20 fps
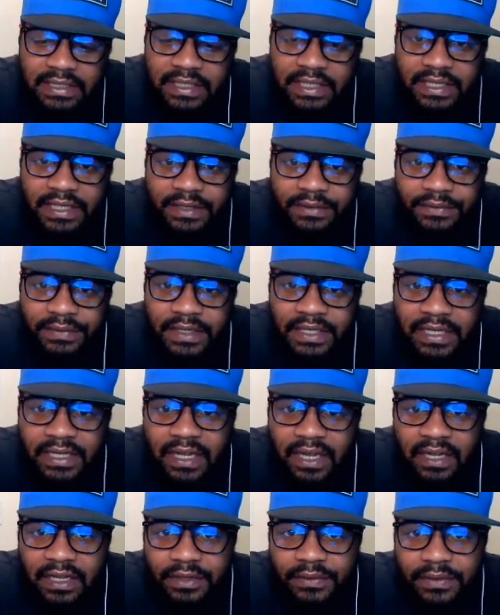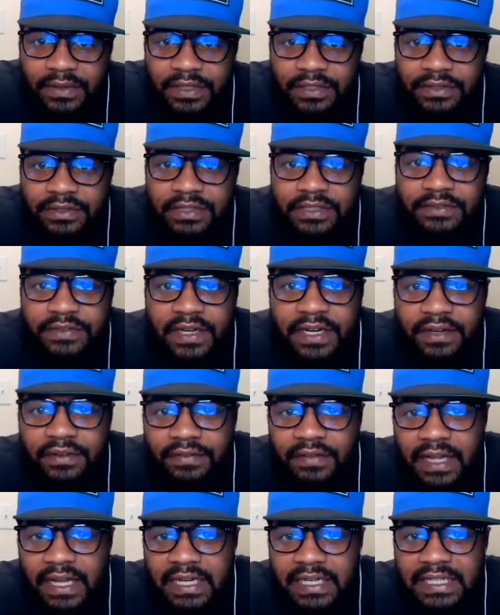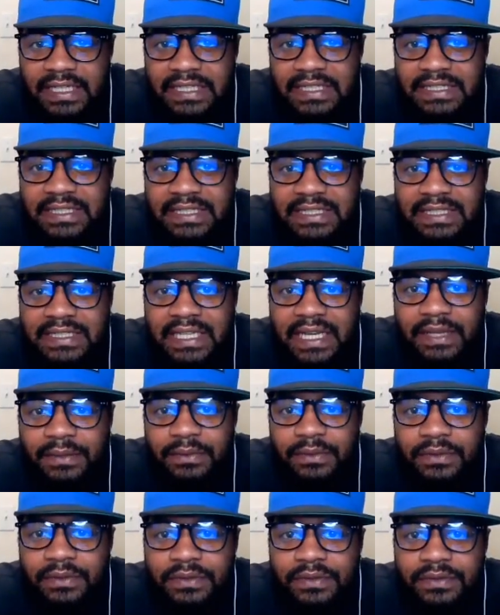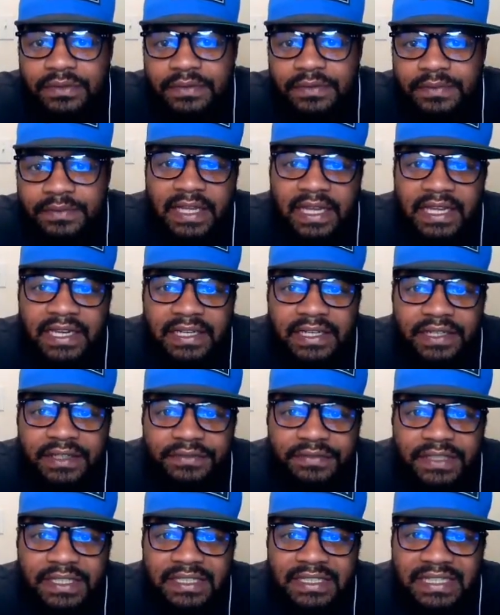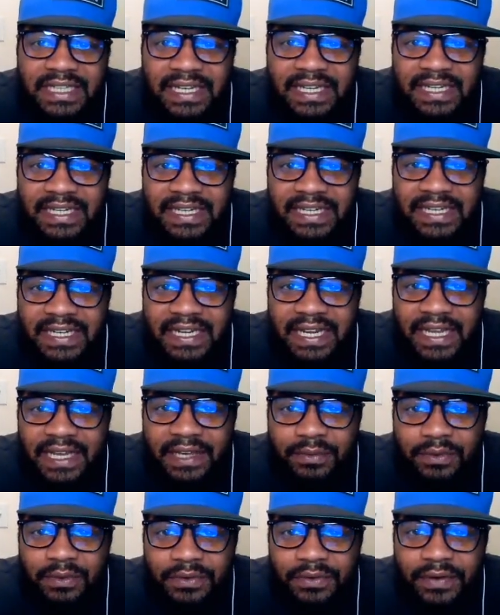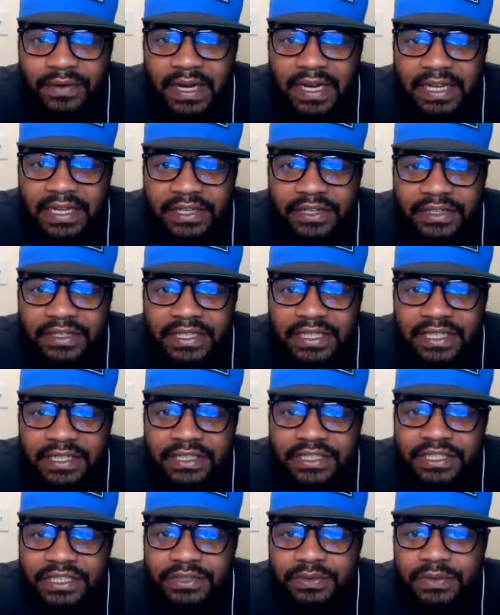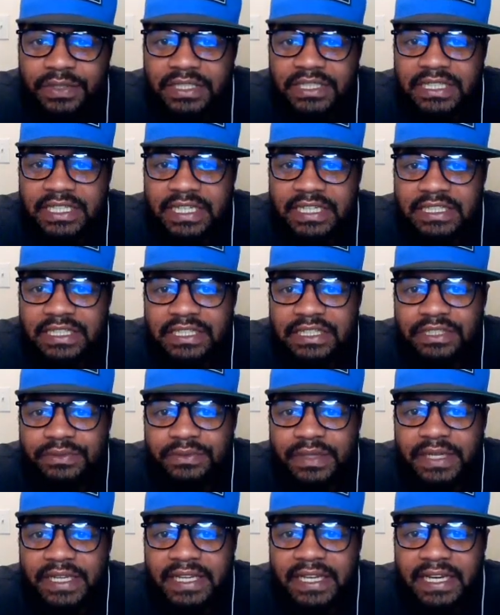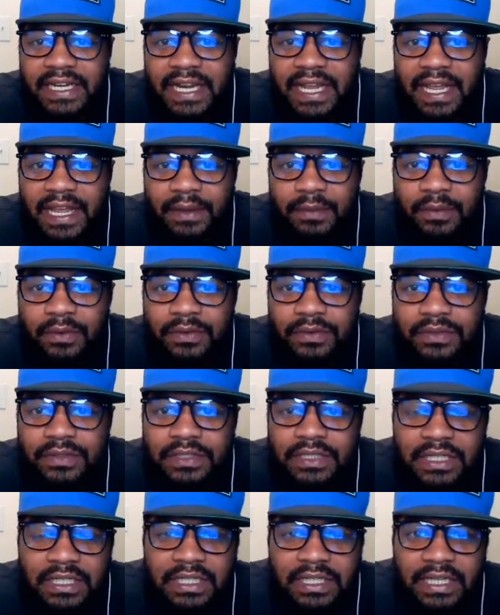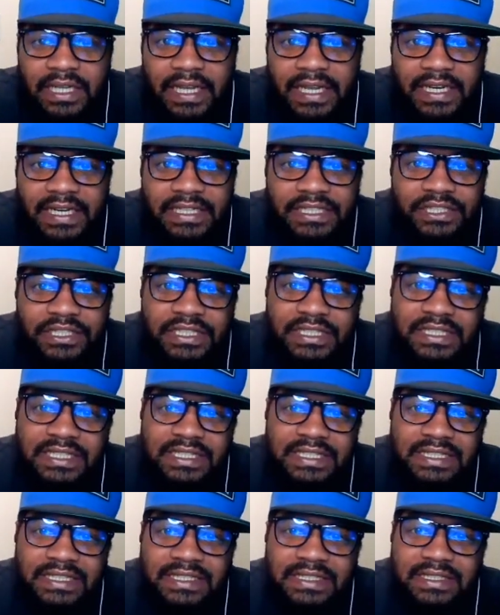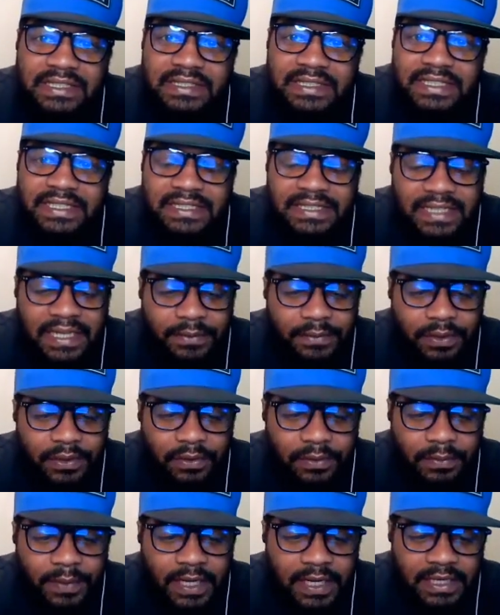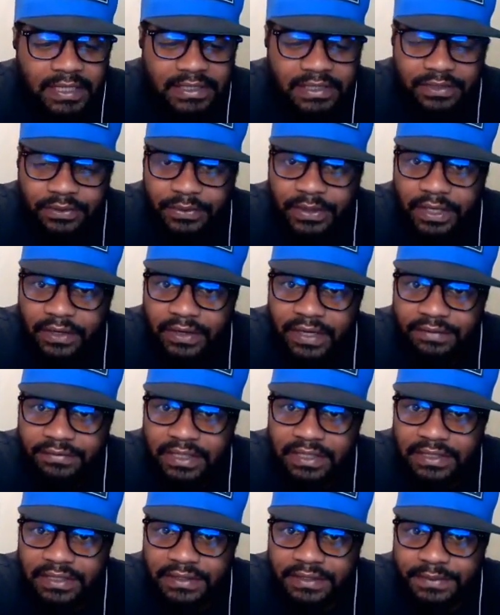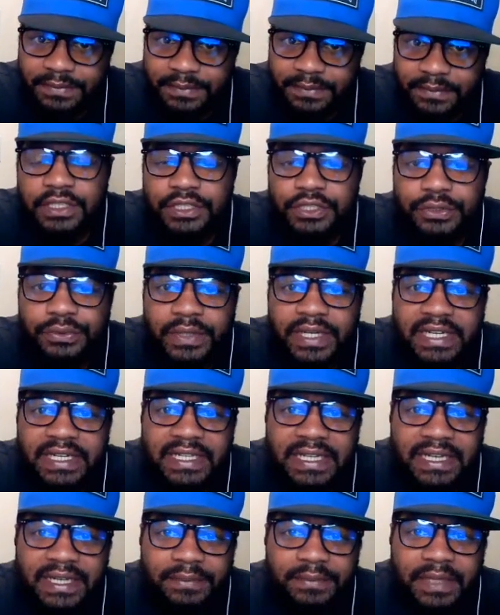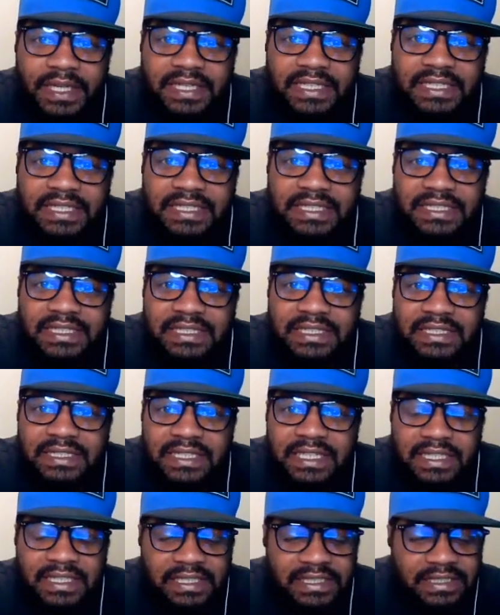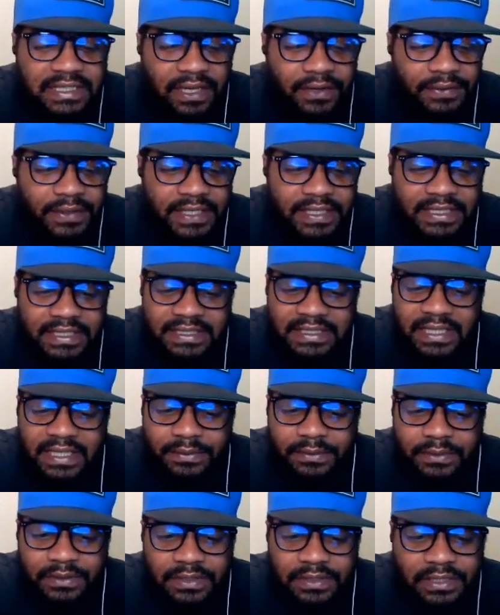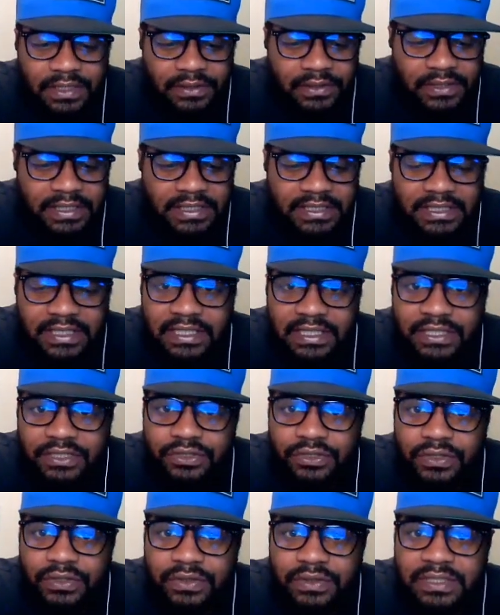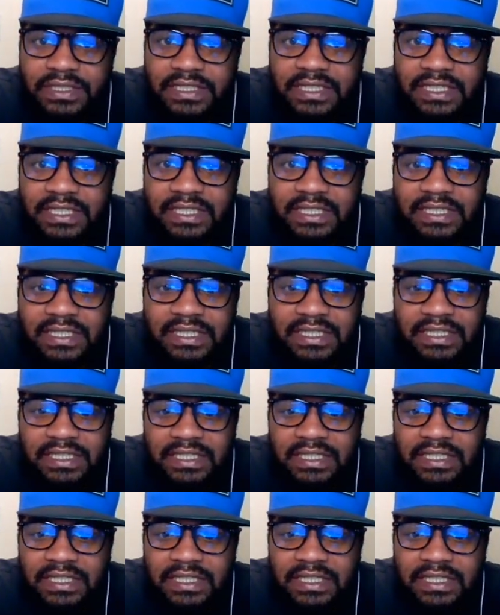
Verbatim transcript: And really all you want to do is verify that it's disabled. And if this said enabled right here, then you just want to change it to enabled. And as you can see, it's disabled on mine, so we don't have to do anything because it's already disabled. So let's hit control C.